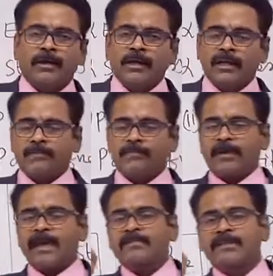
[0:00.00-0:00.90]
If
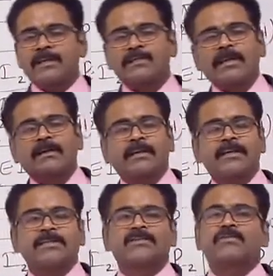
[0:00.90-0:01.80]
length is
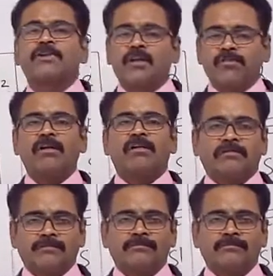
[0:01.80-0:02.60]
increased to double,